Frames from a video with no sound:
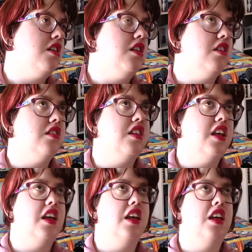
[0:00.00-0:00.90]

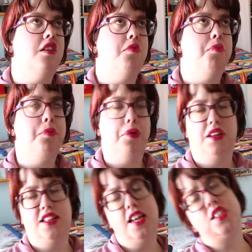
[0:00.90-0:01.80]
the
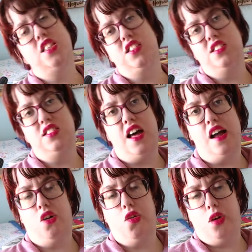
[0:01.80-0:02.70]
politicians and
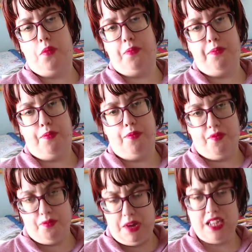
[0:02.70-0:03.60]
other
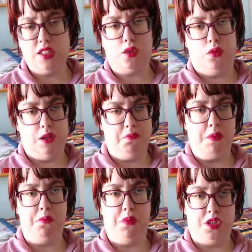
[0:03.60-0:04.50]
masculine
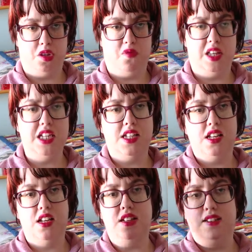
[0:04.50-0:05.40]
members of this
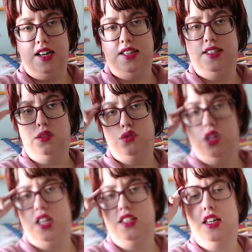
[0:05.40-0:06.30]
tiny
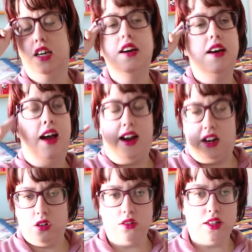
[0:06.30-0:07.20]
society are
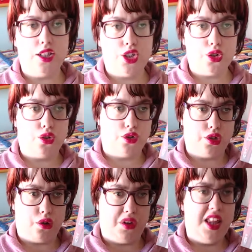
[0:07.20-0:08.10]
not that sure.
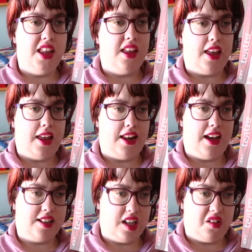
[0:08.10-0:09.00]
So in
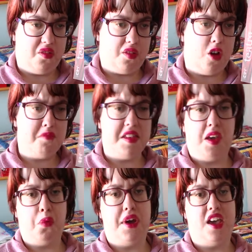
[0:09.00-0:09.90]
a kind of comedy
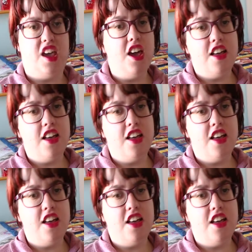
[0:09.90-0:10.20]
way,